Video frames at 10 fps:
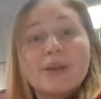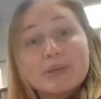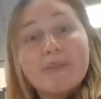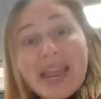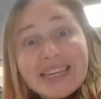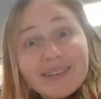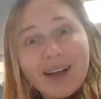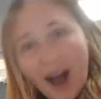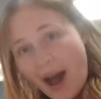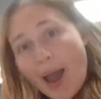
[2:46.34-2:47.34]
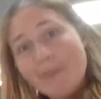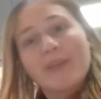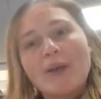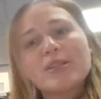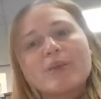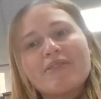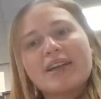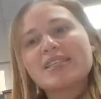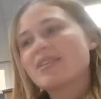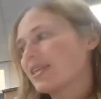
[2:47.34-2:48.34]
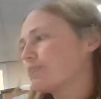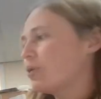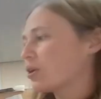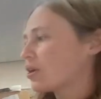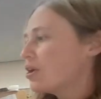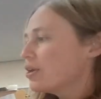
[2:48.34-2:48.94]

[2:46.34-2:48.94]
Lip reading: It was me. I'm going to be writing this book.